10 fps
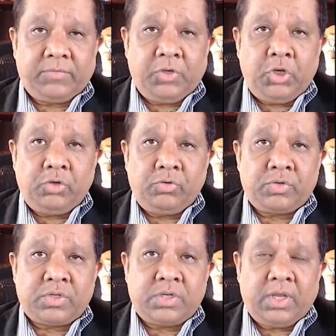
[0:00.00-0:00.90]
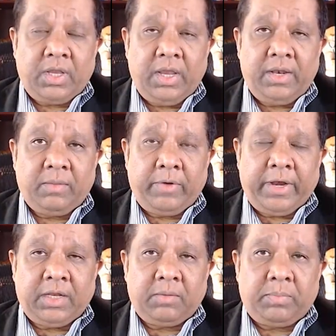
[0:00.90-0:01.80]
used in the
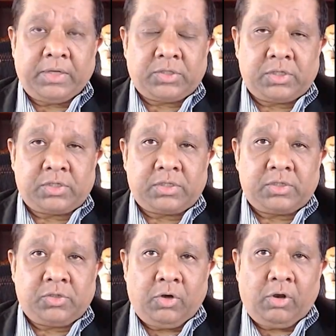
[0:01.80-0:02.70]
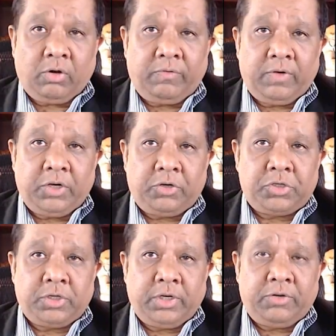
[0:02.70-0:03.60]
brachial plexus sonography
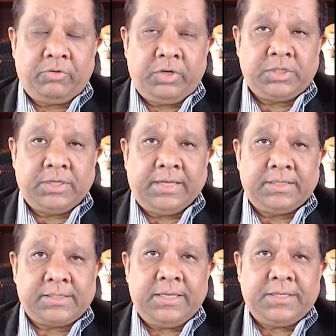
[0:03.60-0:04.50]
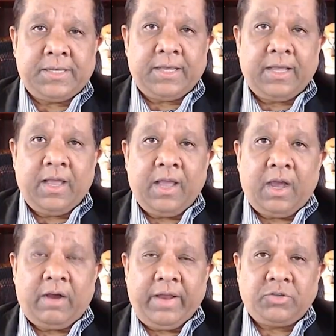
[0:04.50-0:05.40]
literature in regional anesthesia
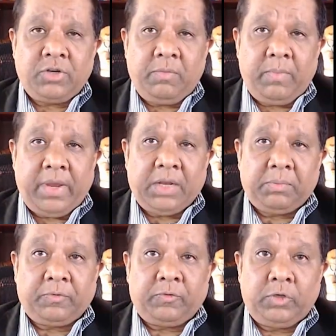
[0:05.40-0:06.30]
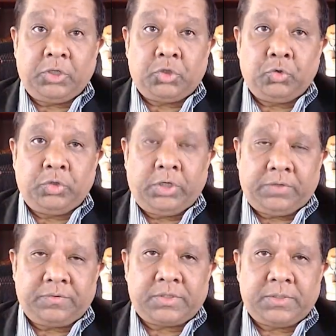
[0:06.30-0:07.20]
are actually made up of only two
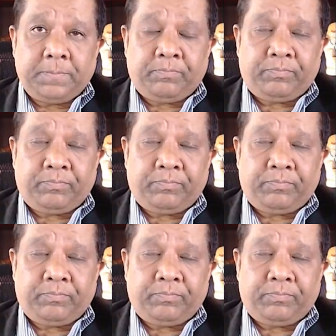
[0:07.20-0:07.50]
nerves.